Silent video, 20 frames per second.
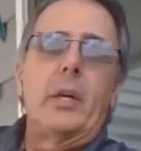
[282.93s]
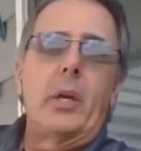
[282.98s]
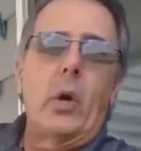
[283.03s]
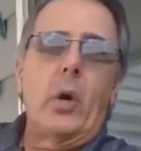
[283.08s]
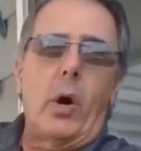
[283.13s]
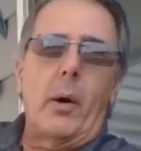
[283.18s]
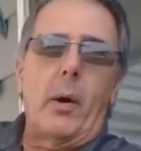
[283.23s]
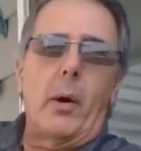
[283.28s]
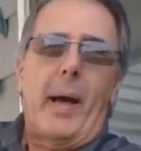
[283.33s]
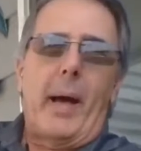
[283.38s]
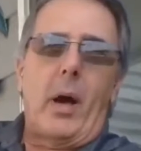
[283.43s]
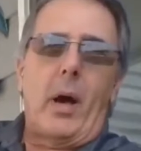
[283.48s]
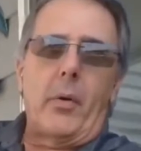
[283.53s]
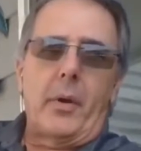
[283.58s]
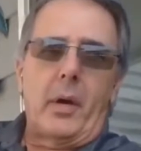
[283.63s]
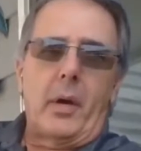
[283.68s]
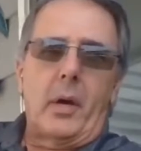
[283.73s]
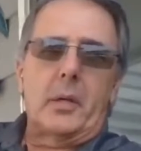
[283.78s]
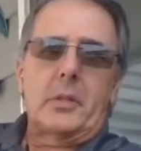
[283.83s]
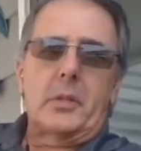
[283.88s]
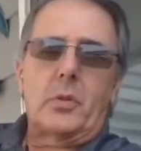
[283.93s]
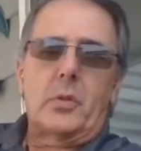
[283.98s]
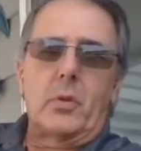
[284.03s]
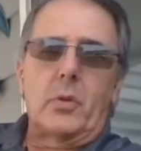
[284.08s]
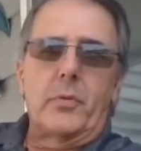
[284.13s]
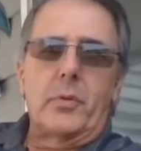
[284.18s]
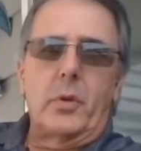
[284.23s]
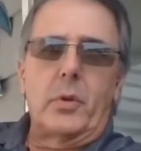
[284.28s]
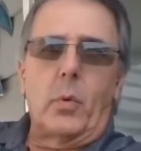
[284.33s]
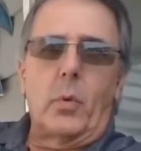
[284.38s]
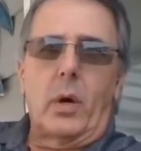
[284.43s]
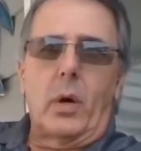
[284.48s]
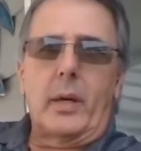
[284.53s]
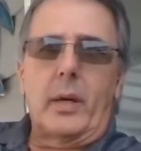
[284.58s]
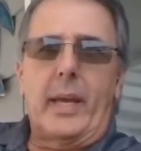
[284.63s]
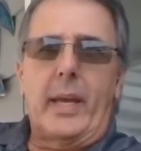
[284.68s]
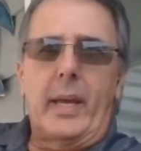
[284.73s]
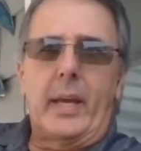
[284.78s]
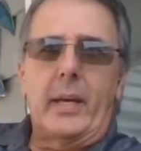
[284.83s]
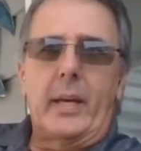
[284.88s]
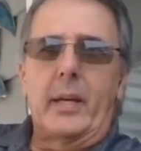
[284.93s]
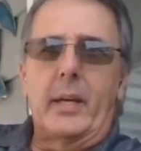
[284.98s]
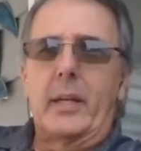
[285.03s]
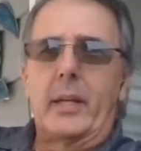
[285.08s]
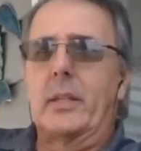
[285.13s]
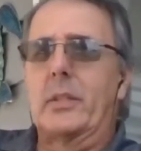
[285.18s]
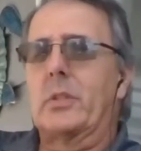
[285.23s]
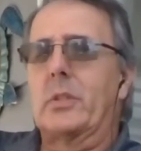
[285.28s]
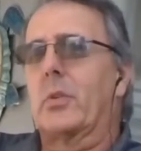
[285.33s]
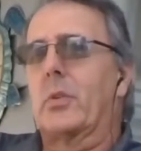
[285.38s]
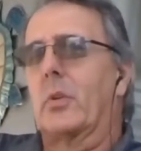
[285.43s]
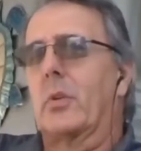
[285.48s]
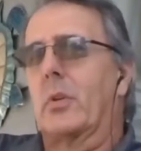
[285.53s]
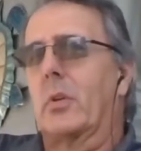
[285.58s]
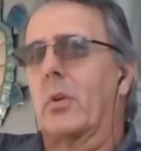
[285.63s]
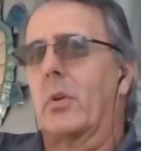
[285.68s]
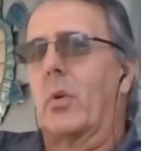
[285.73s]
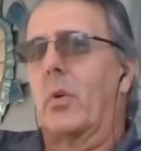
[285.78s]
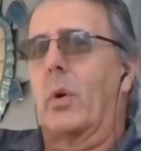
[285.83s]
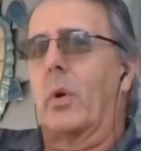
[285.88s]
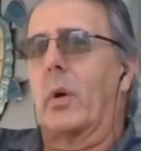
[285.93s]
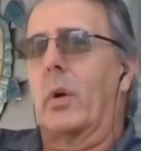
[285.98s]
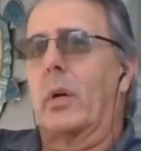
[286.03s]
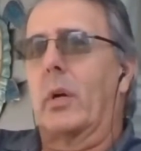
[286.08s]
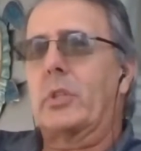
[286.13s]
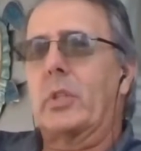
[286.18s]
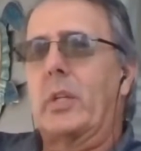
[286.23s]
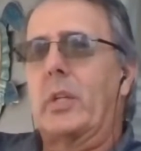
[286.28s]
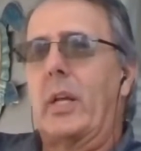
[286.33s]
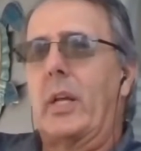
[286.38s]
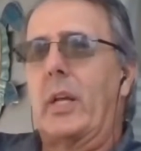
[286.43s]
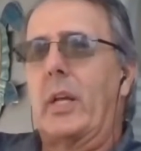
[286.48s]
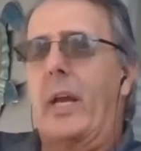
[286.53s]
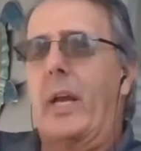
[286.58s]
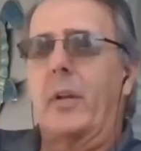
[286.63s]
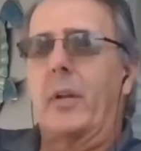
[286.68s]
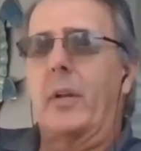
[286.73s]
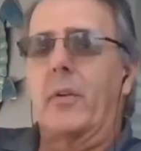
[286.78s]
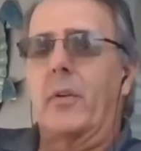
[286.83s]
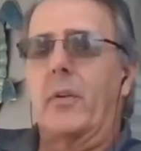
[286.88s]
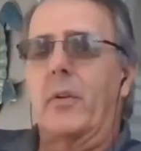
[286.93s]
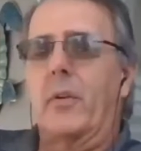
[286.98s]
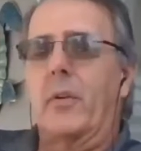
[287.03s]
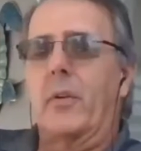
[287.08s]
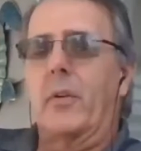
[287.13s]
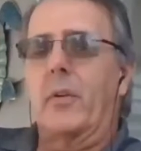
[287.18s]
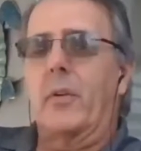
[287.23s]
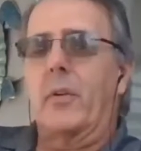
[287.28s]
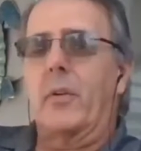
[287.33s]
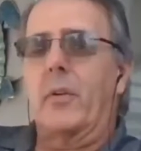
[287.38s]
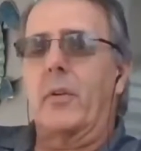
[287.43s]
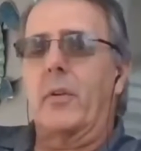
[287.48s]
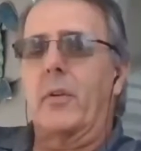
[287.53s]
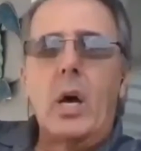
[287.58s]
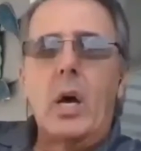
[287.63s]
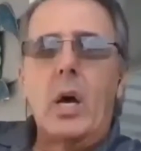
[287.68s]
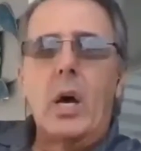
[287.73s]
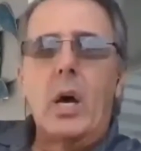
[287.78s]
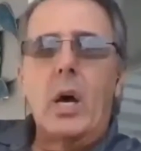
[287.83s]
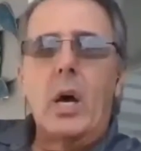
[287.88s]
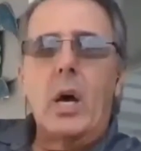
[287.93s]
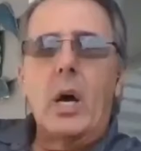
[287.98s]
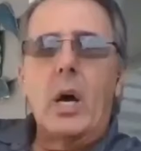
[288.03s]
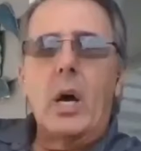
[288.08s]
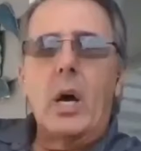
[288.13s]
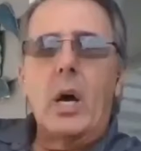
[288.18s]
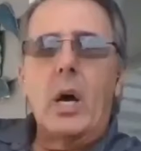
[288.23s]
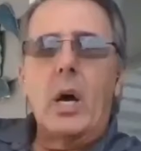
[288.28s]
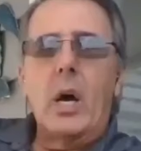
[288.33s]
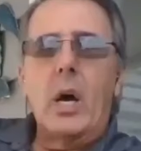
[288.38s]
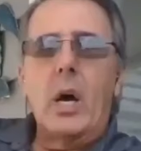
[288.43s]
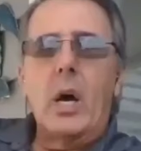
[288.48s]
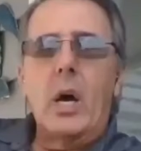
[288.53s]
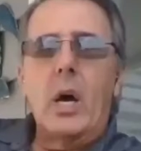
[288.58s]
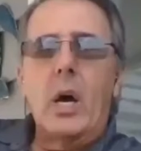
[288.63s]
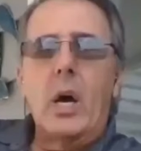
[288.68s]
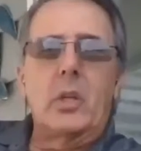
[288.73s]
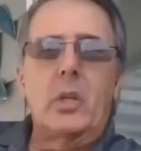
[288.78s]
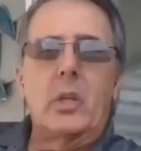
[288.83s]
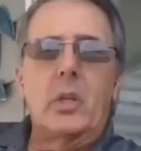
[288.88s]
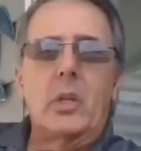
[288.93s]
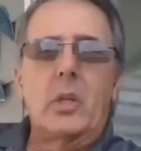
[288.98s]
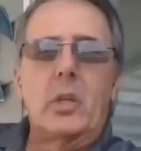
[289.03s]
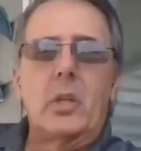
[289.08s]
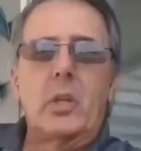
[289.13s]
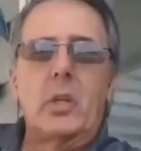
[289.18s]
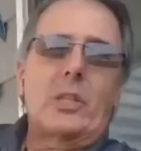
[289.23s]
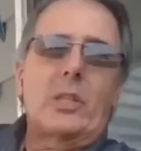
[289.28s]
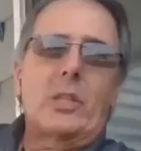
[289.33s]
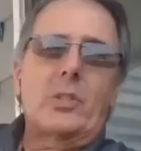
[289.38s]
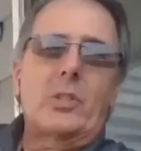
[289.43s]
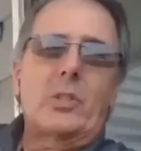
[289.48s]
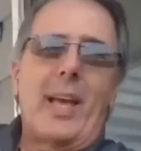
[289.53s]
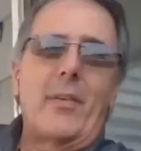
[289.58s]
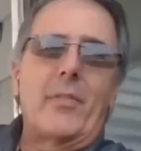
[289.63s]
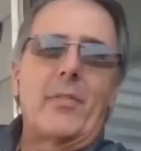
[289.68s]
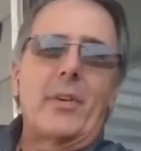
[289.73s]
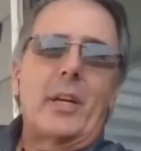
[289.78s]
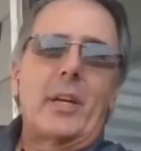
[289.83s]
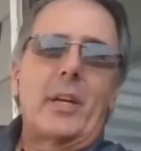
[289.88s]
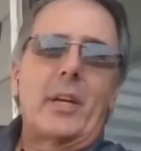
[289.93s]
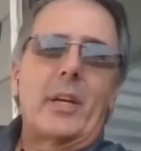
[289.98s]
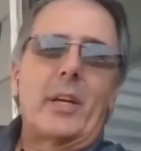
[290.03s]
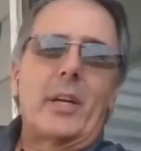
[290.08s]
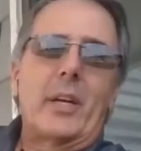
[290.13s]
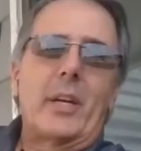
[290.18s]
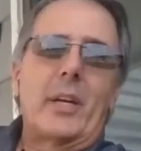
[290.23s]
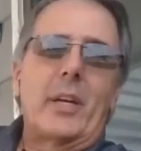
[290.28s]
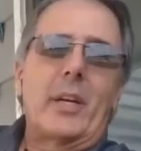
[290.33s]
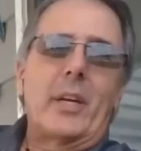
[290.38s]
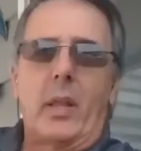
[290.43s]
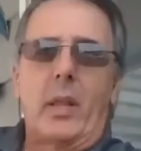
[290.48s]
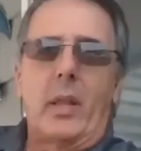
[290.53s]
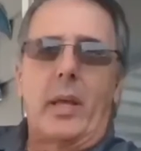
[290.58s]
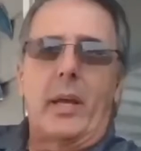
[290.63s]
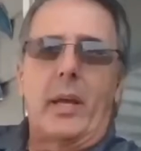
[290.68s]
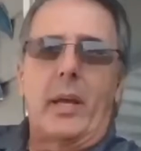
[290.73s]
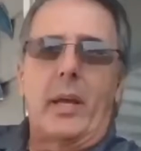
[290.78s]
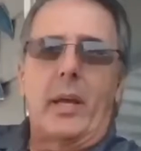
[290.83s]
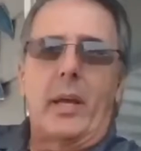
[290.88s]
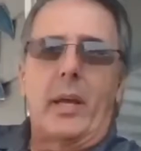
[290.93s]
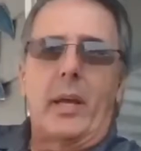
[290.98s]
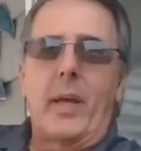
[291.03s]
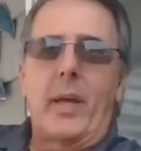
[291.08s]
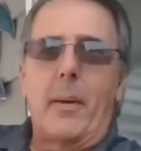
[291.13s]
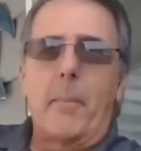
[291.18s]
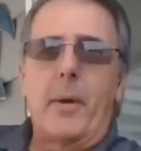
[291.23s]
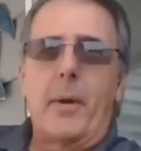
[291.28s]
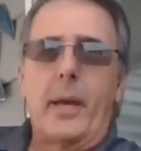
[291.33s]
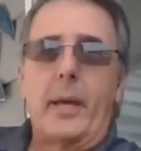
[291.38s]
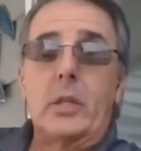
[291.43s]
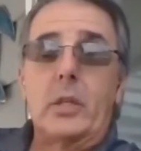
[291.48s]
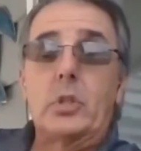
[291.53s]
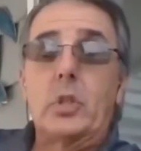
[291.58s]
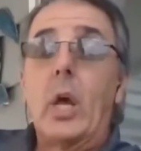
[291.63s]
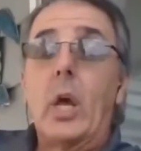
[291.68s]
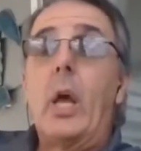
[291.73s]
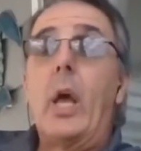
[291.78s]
about us or view our candidates or our staffing folks, then you can actually have it come back and land on that page.